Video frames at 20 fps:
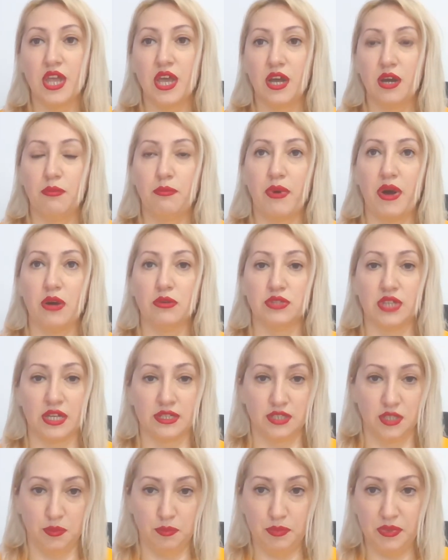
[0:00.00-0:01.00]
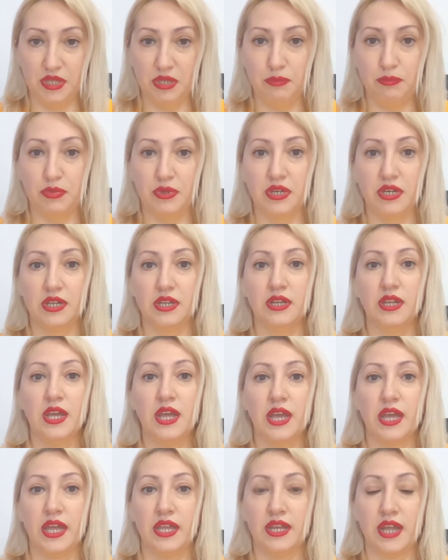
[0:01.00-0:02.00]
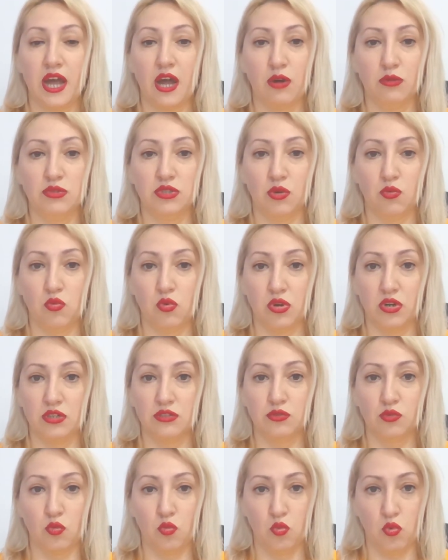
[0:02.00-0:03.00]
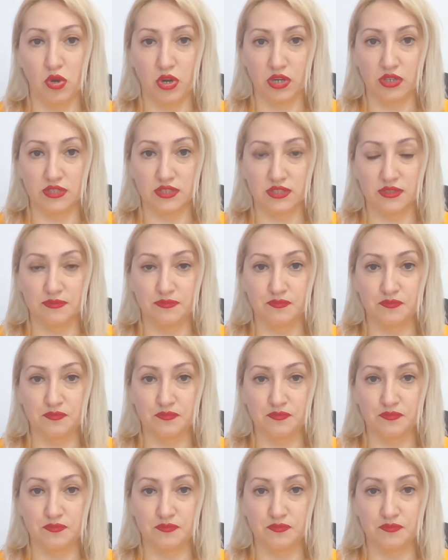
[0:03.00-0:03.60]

about other people, and how the world works.